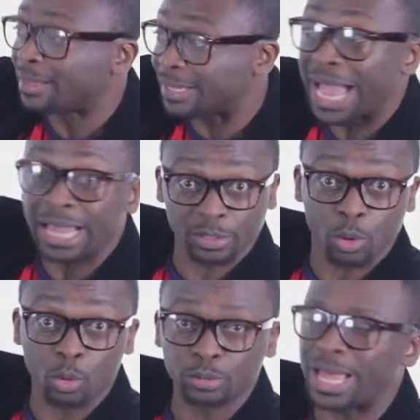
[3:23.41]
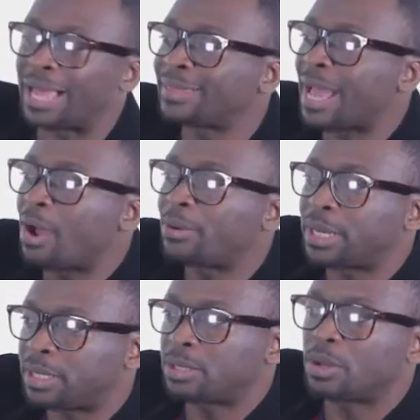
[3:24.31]
The guy is the host, and they're
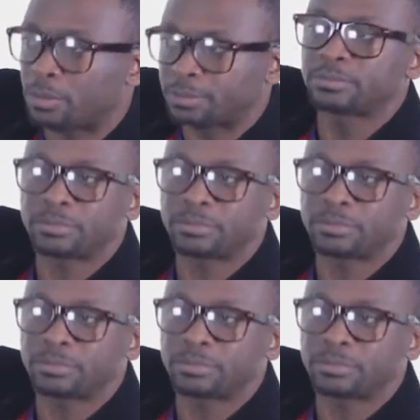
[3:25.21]
already, you know,